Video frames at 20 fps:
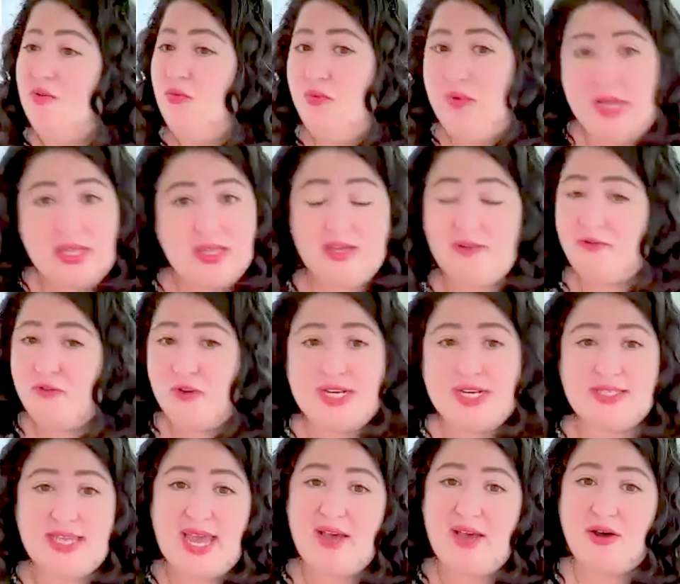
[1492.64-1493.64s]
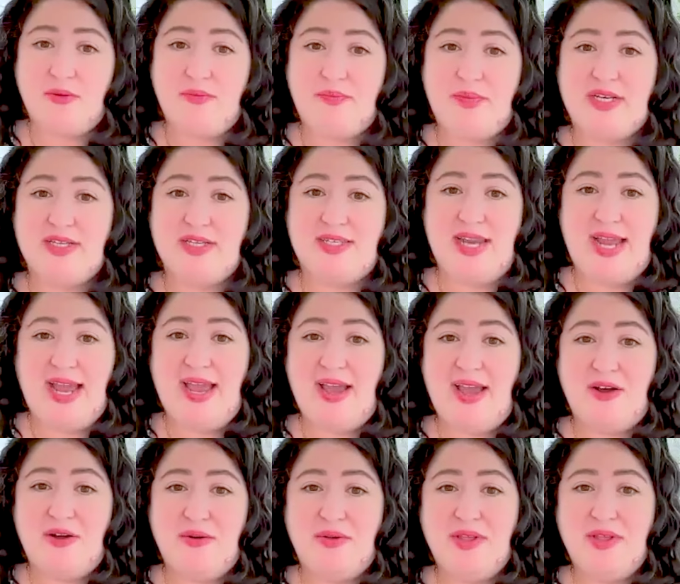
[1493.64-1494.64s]
really freaks out because
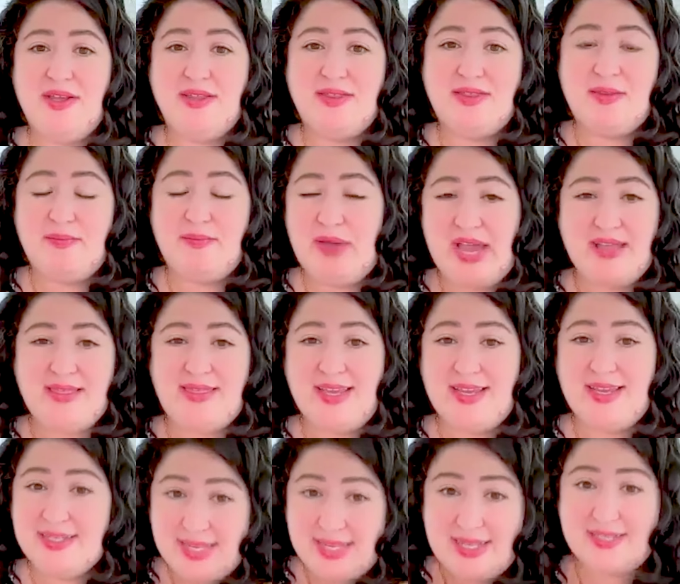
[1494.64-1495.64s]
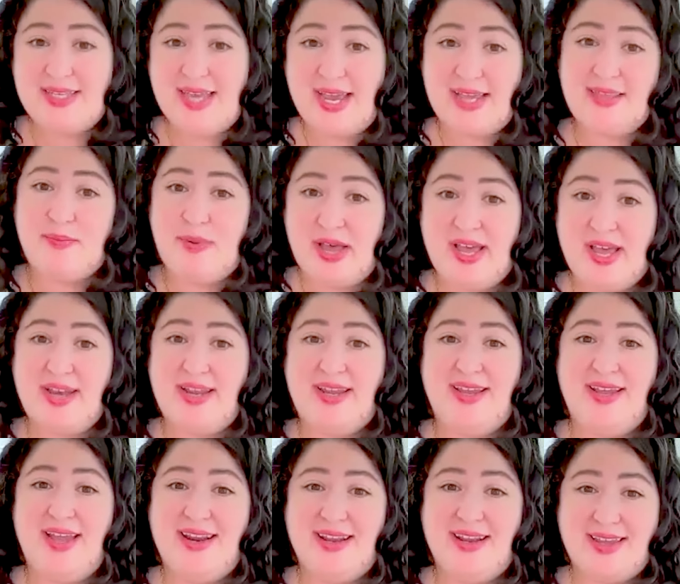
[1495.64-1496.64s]
now the bad thing is inside the
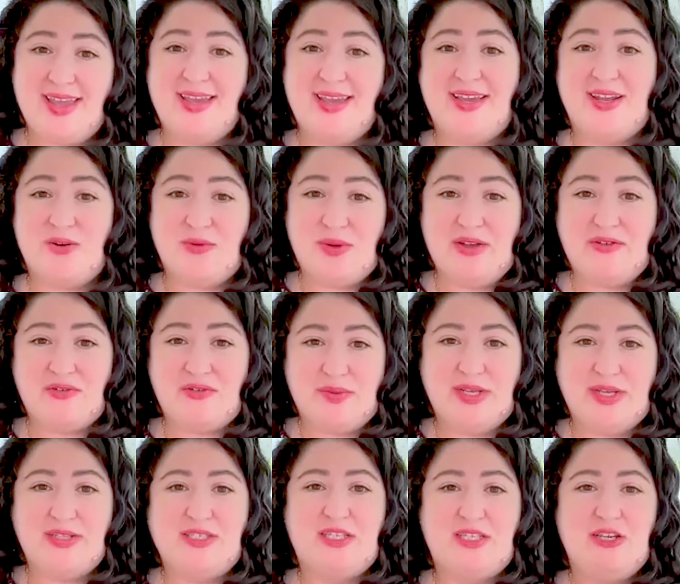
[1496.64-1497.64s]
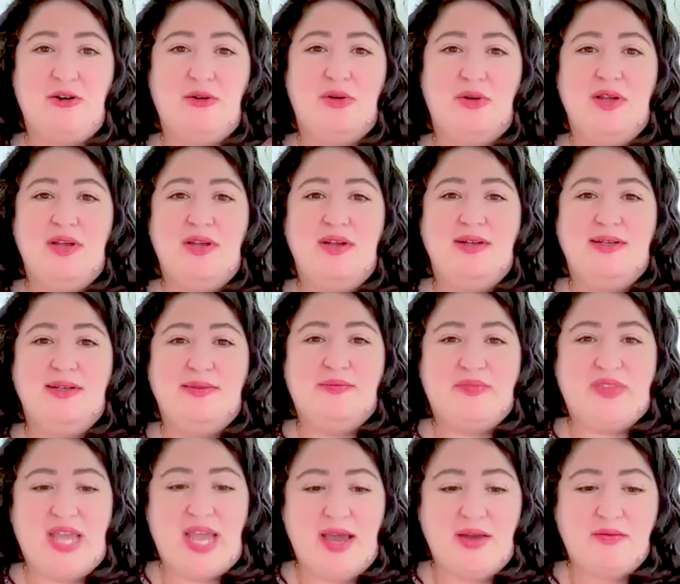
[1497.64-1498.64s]
body and it can't get away from it. So
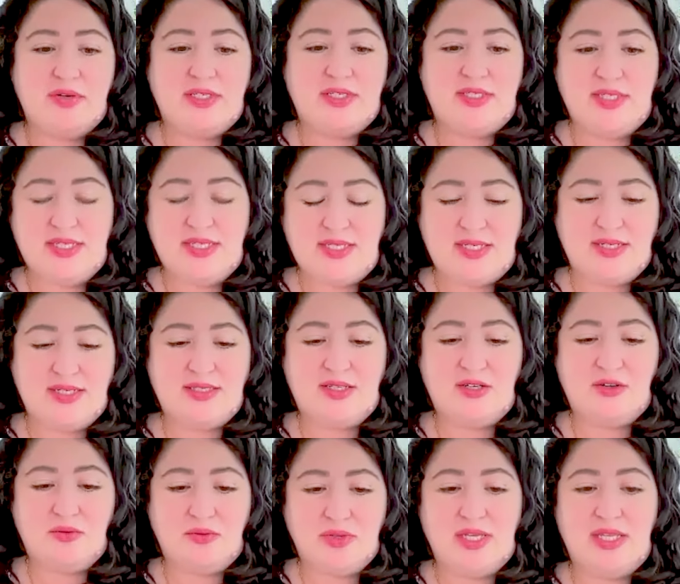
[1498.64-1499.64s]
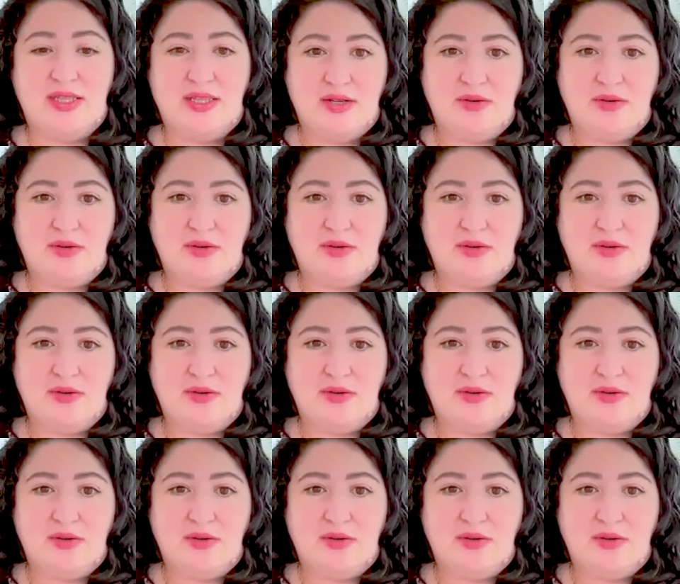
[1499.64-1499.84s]
that resistance in a really